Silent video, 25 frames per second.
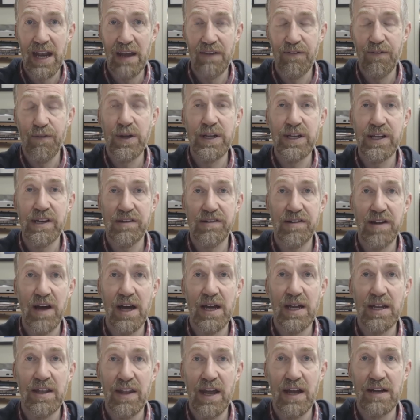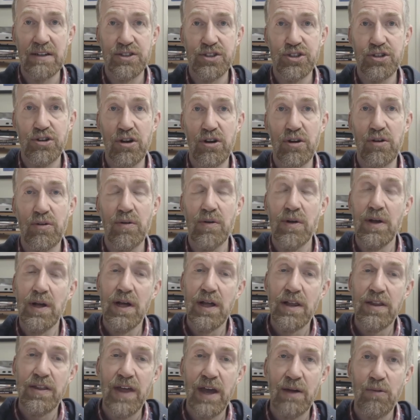if we decide they're true,
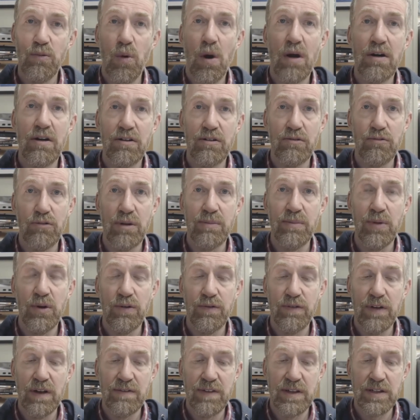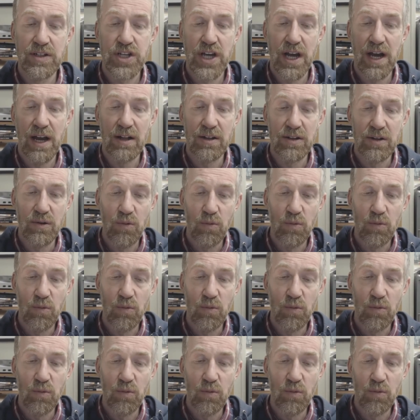they warrant removal of the child.